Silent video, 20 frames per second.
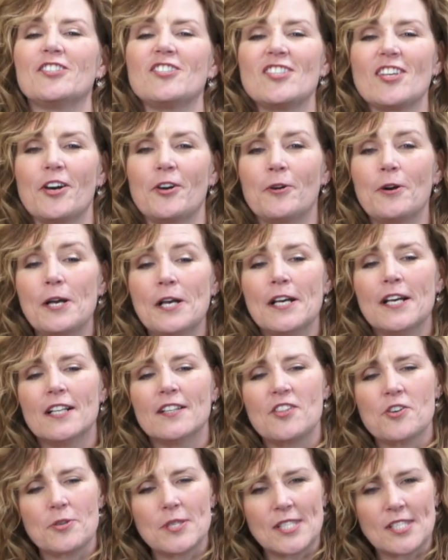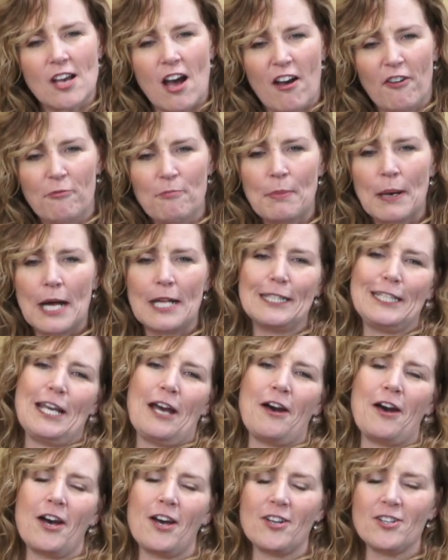So those soft
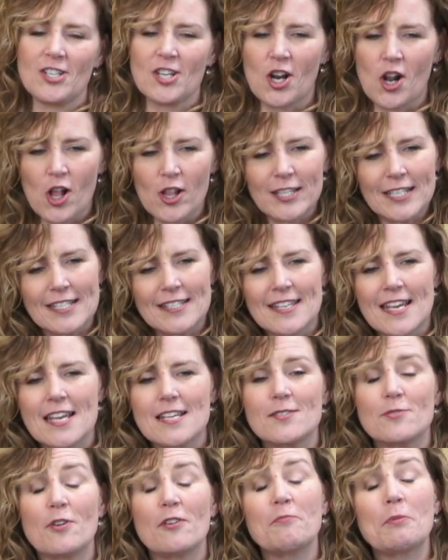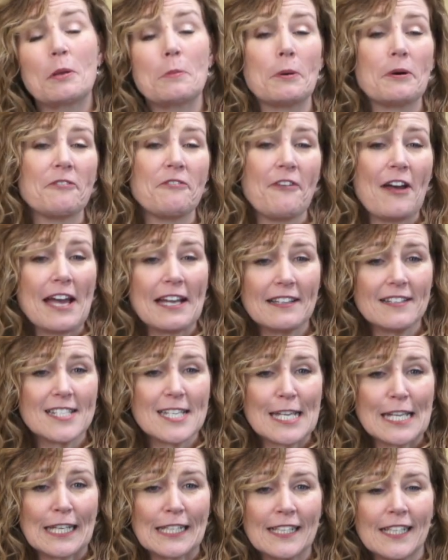balayage and all these things we've been
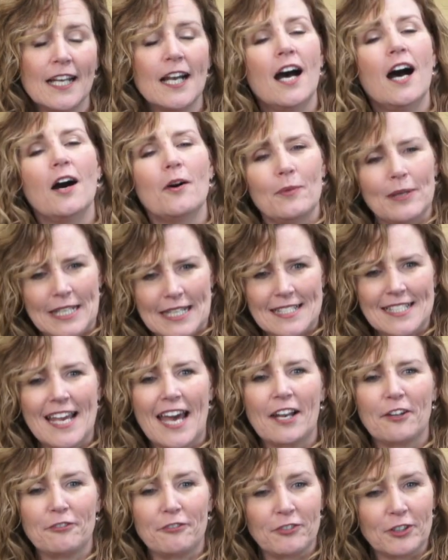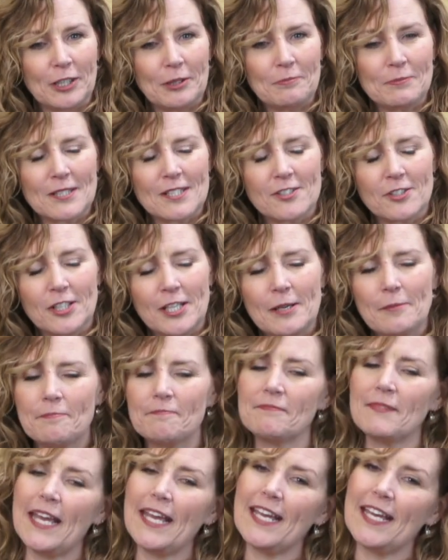perfecting, we need to kind of flip the script
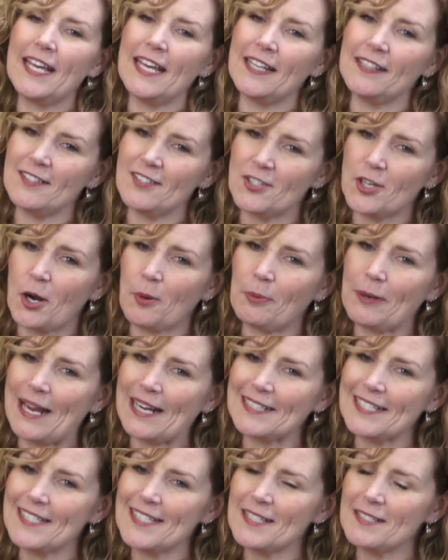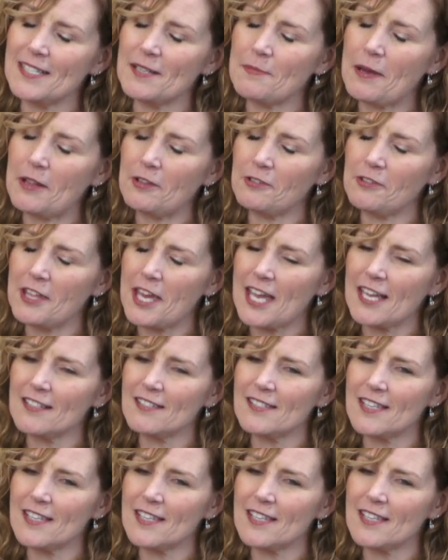and start practicing some other things.